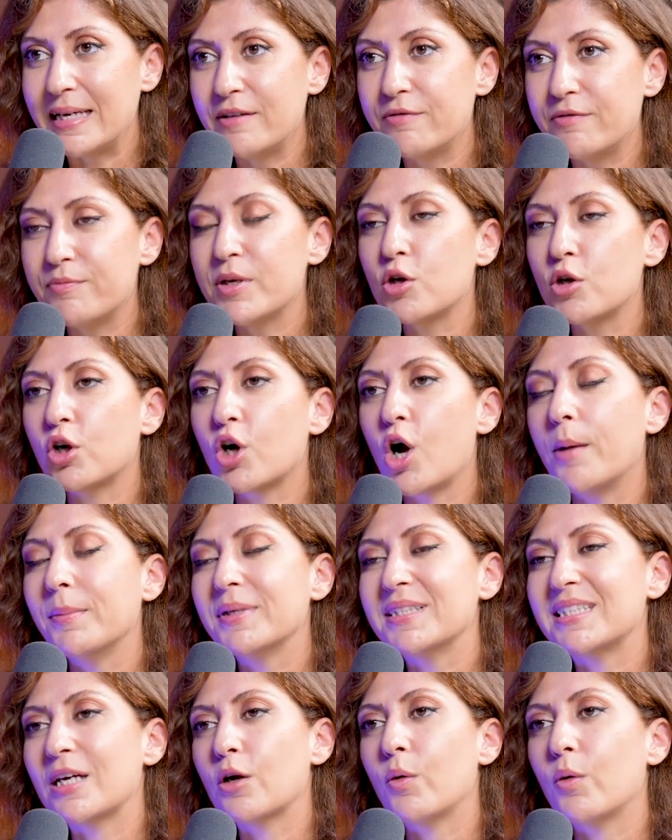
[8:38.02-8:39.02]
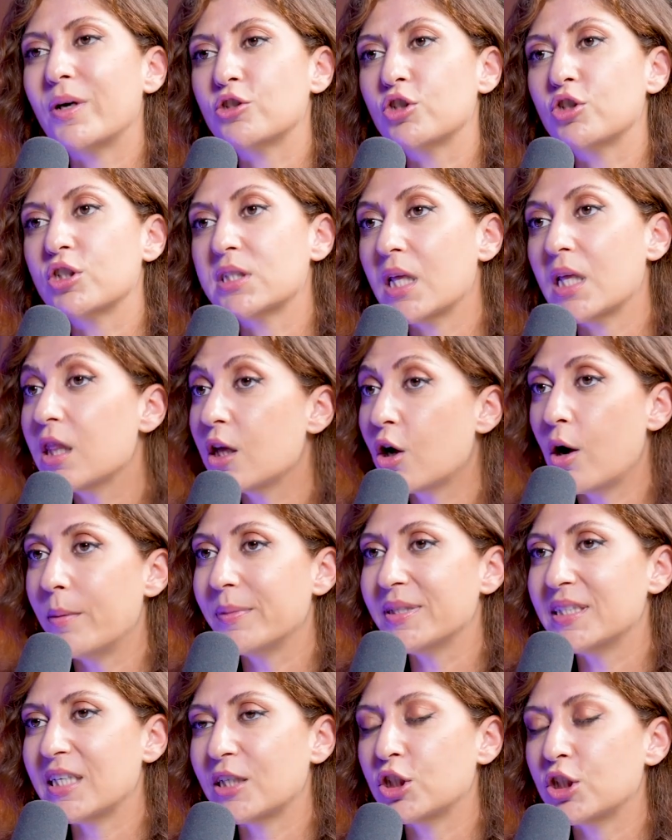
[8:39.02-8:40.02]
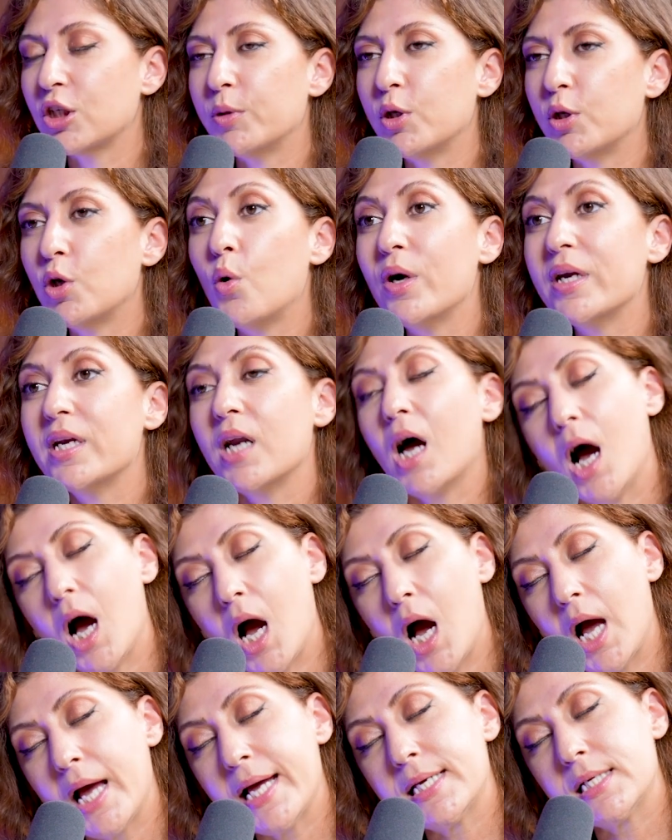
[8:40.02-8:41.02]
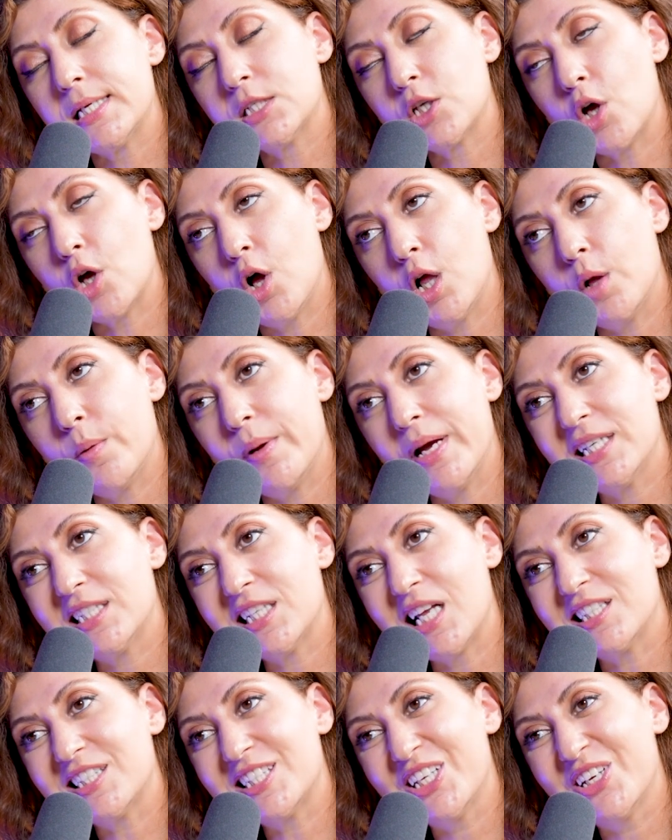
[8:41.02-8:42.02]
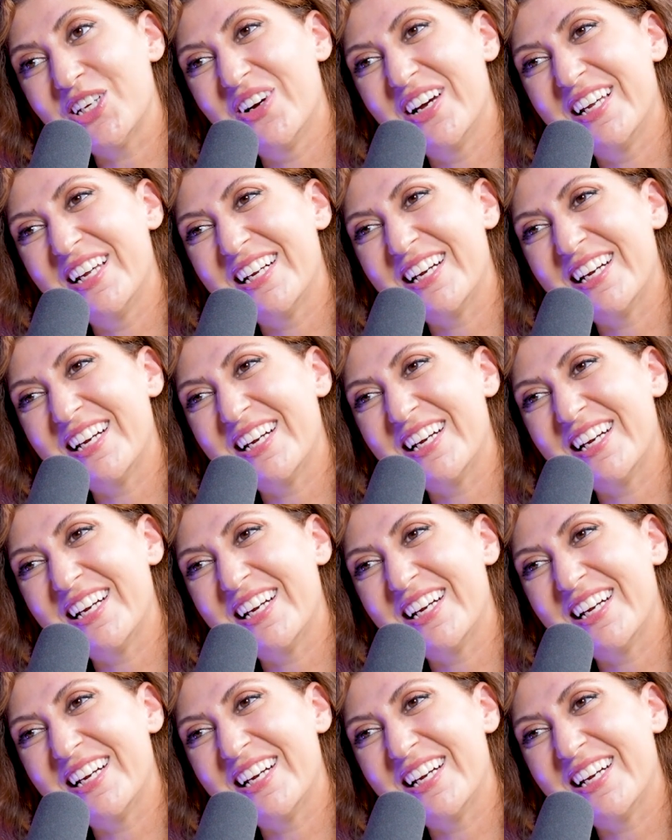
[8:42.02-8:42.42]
leave me your comments and questions in the comment section below. And as always, I'll see you in